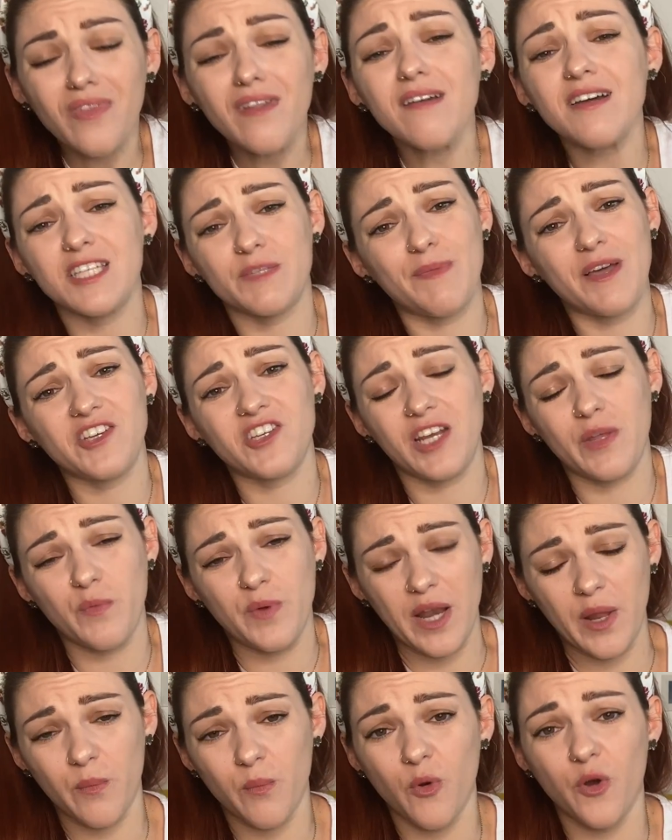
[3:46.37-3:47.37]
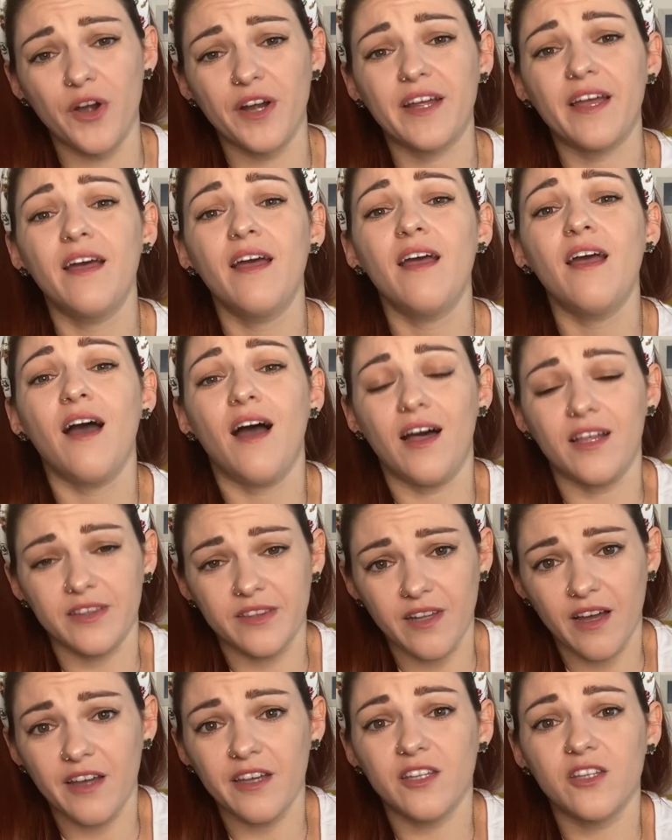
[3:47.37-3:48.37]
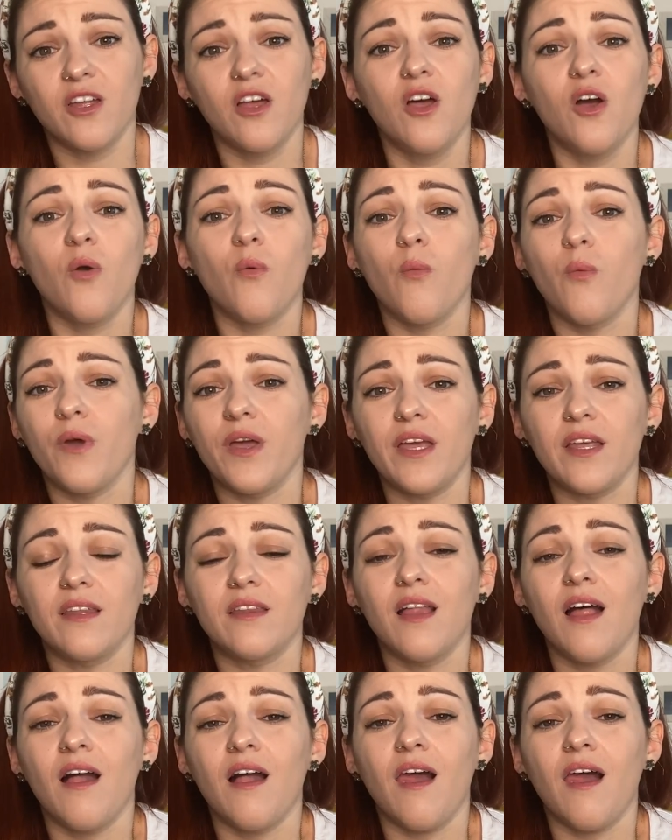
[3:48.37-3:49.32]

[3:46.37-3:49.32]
especially when I work at night with